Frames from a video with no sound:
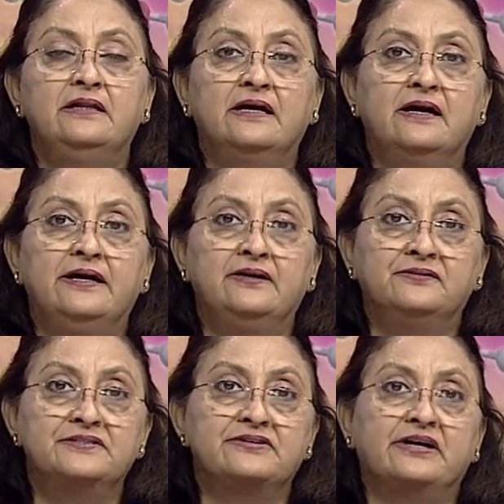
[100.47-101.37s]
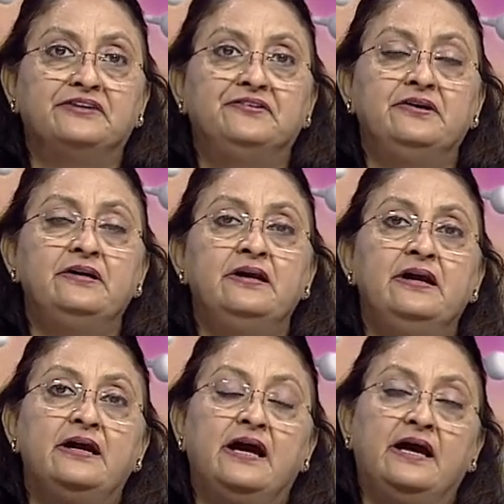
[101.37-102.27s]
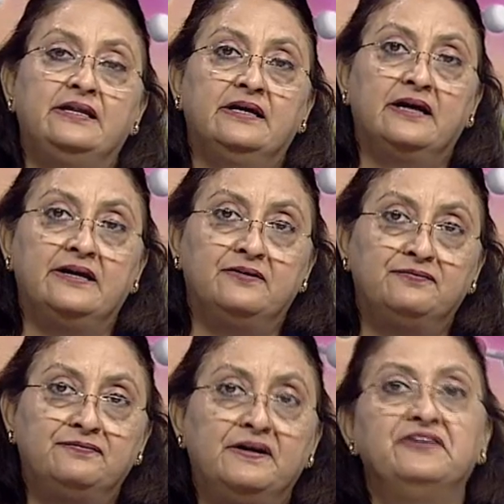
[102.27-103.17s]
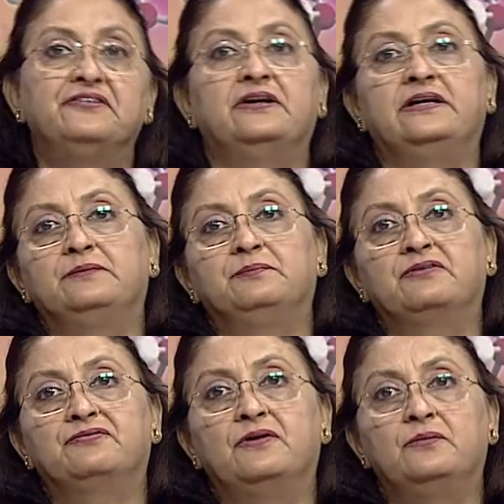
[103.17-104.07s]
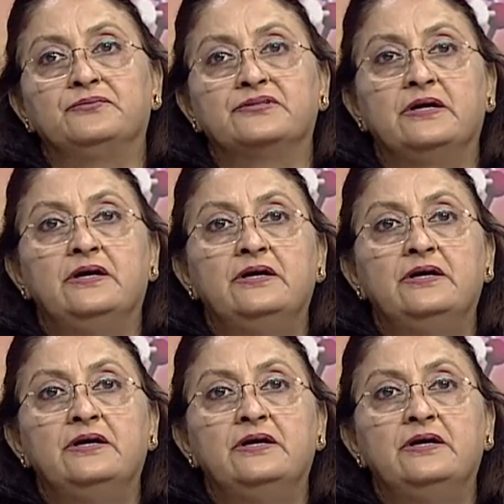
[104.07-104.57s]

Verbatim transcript: the kind of structure and the kind of function it performs